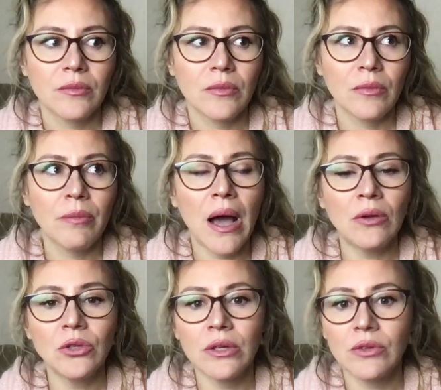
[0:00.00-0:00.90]

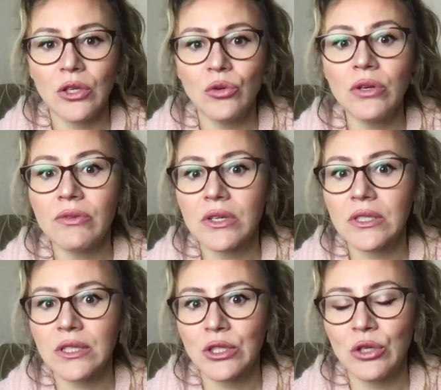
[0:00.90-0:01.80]
bounty of the universe,
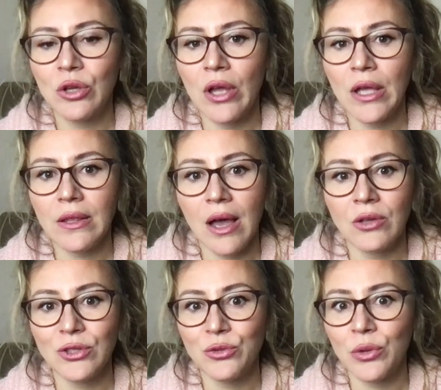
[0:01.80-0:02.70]
because the 8th
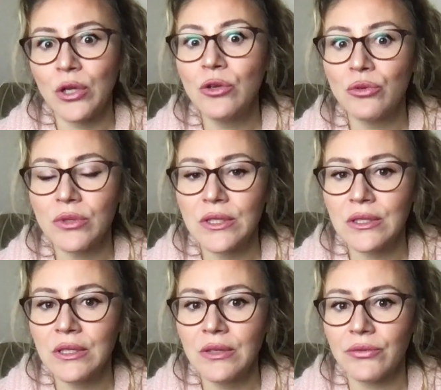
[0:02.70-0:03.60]
house is where you
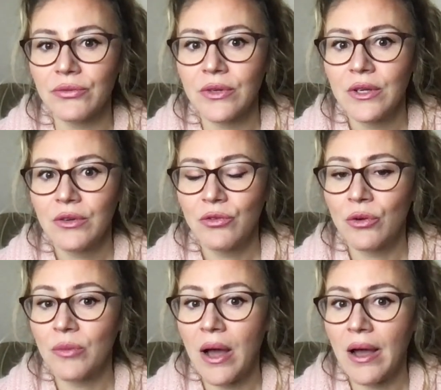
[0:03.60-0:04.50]
receive
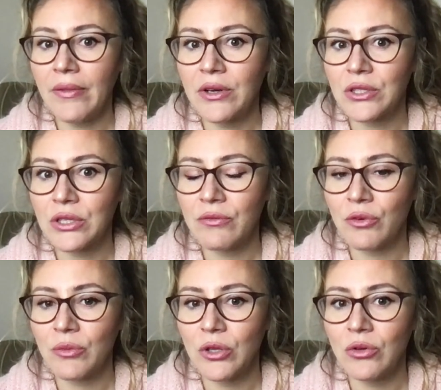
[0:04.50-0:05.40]
from others and
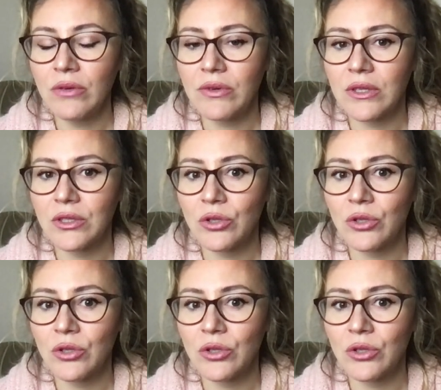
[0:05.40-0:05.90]
from the universe.